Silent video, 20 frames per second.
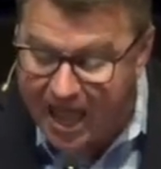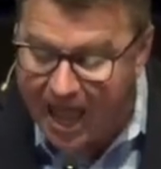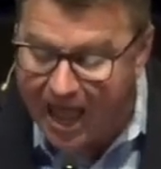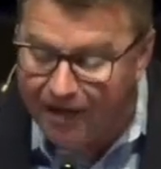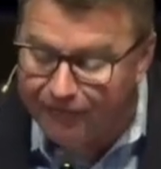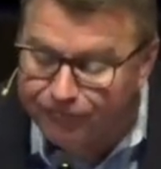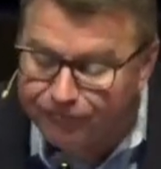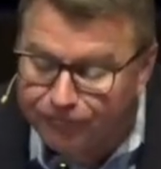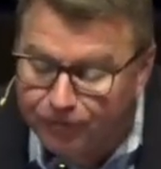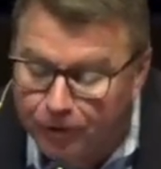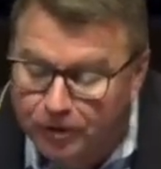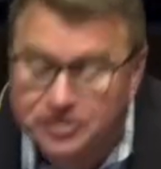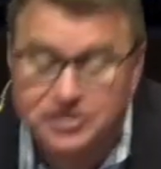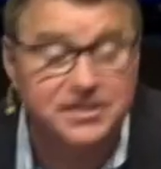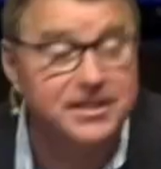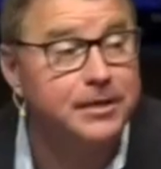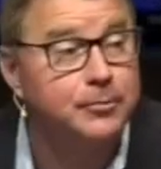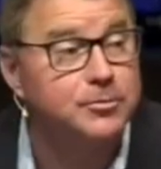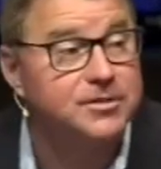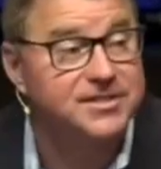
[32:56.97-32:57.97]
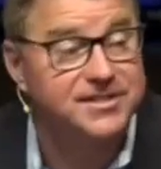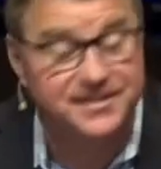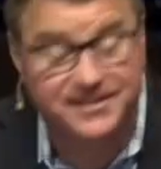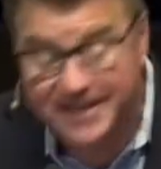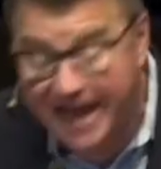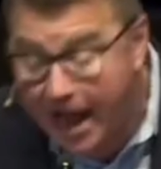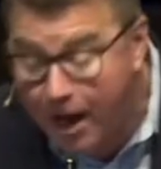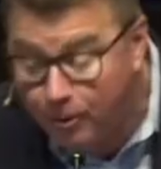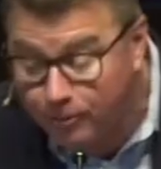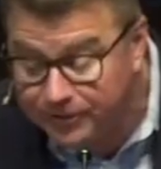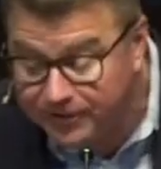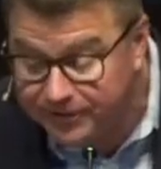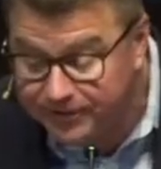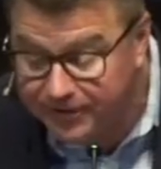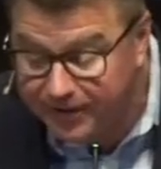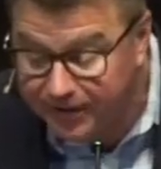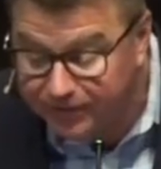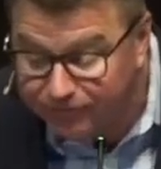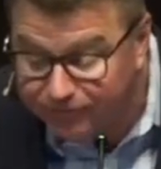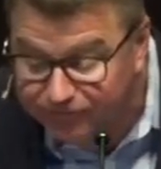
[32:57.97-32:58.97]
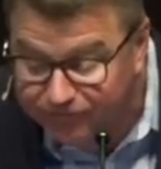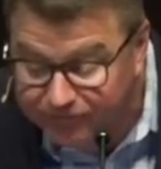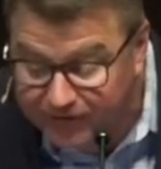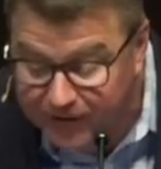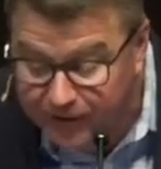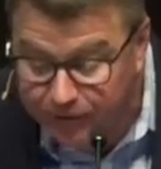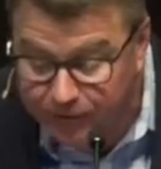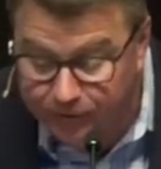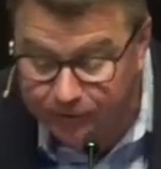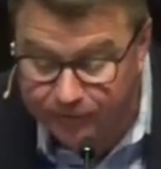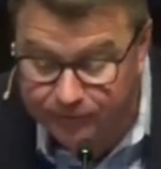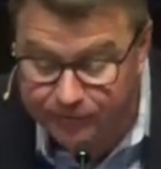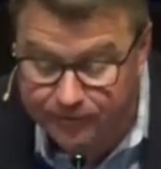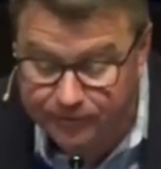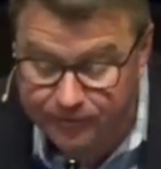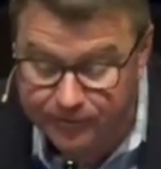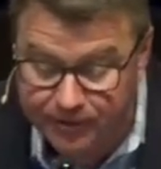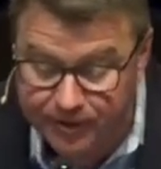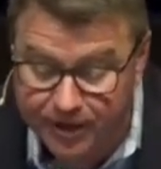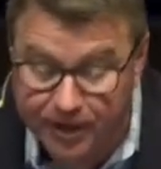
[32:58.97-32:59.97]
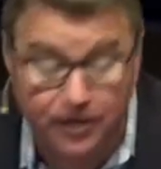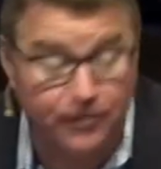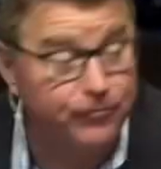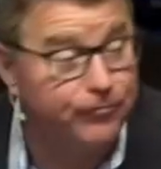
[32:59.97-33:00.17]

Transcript: At first, he was doubted and feared and